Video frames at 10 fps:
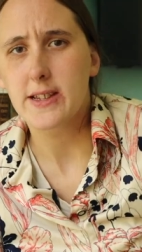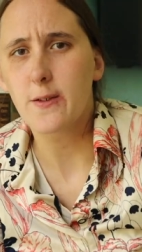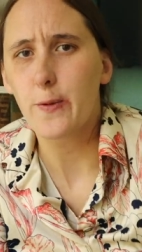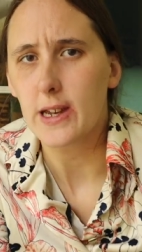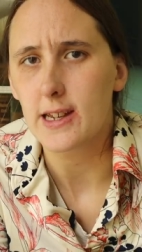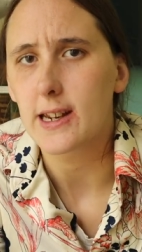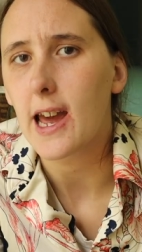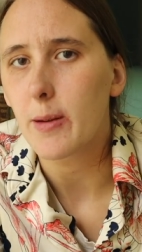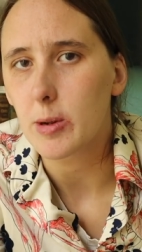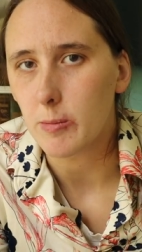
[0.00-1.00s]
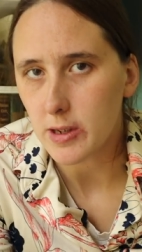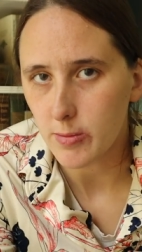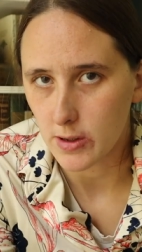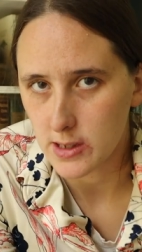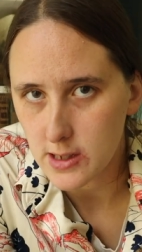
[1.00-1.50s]
This effect can happen to
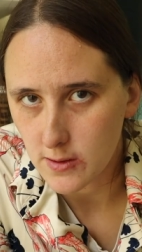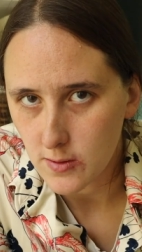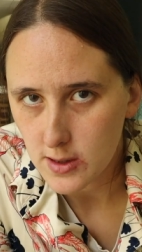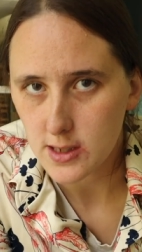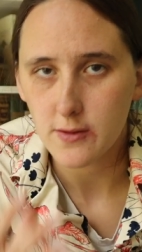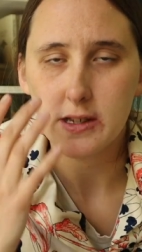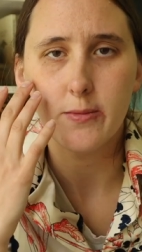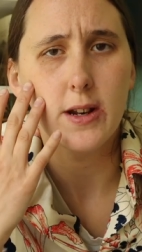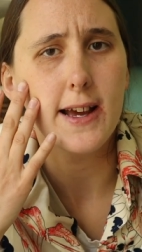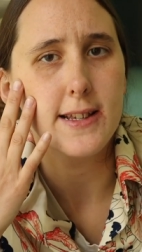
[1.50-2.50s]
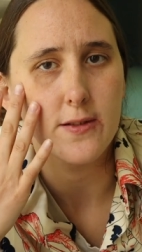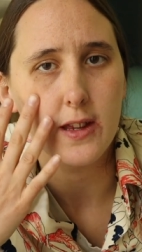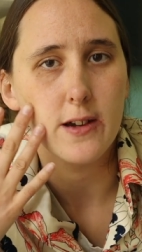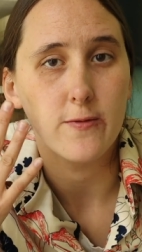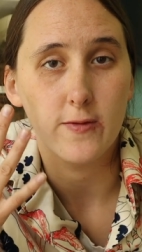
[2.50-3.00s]
people too. So if someone has a
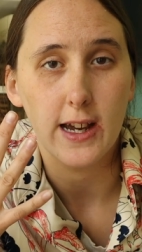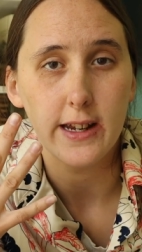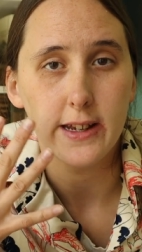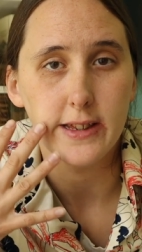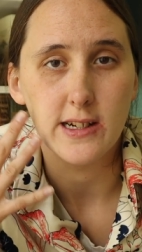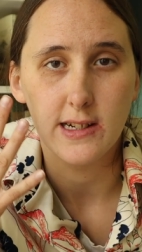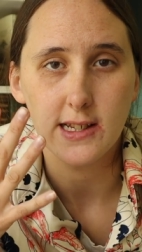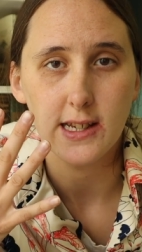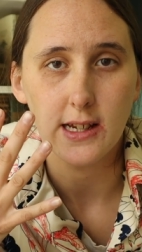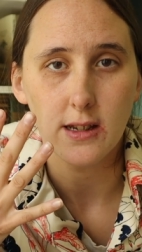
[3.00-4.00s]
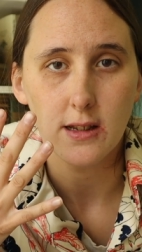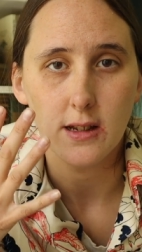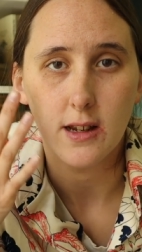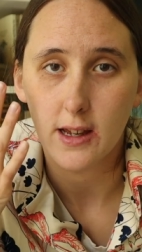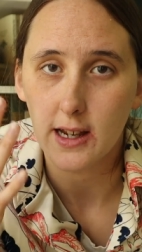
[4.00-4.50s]
lot of red in their skin,
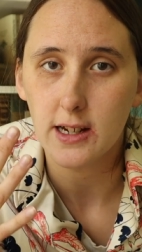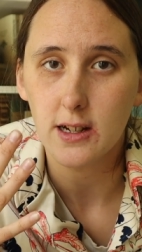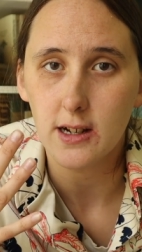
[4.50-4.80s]
it can